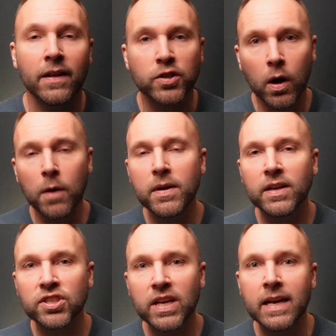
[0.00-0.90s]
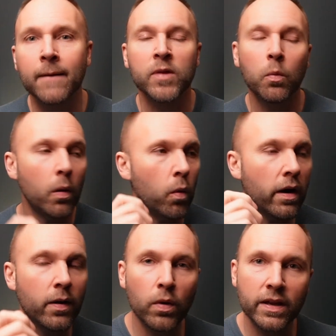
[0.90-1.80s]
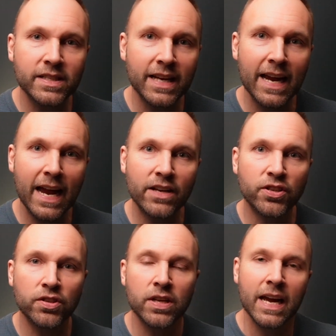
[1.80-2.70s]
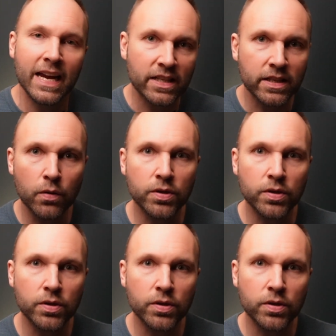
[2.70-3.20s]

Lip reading: So I hope you can see why working with estate agents is so,